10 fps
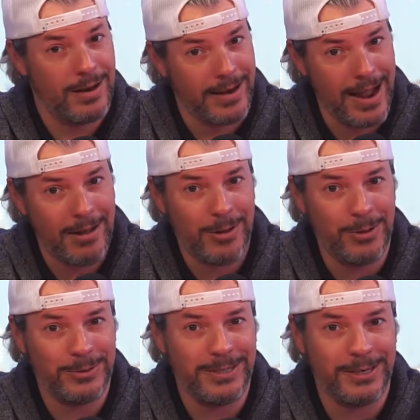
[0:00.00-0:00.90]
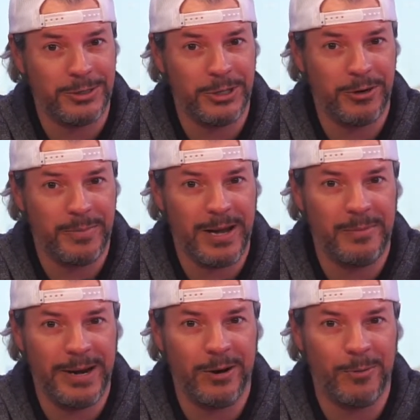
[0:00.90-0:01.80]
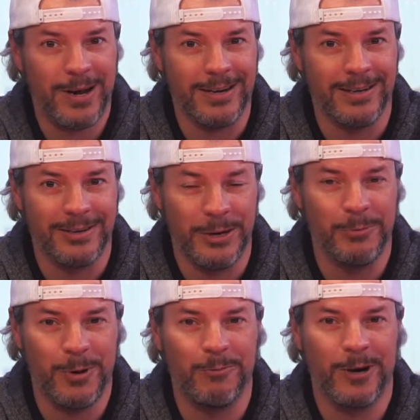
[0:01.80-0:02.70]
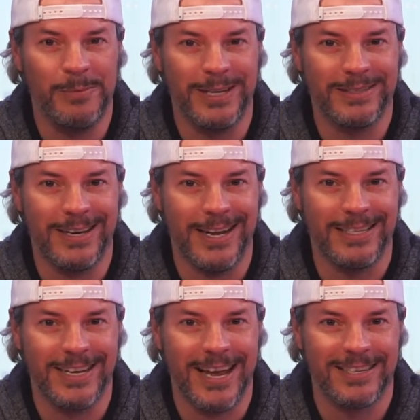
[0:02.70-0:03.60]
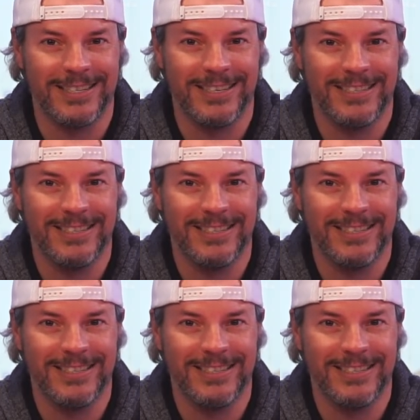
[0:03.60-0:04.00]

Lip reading: now hosting a show about marijuana, you won't want to miss today's guest.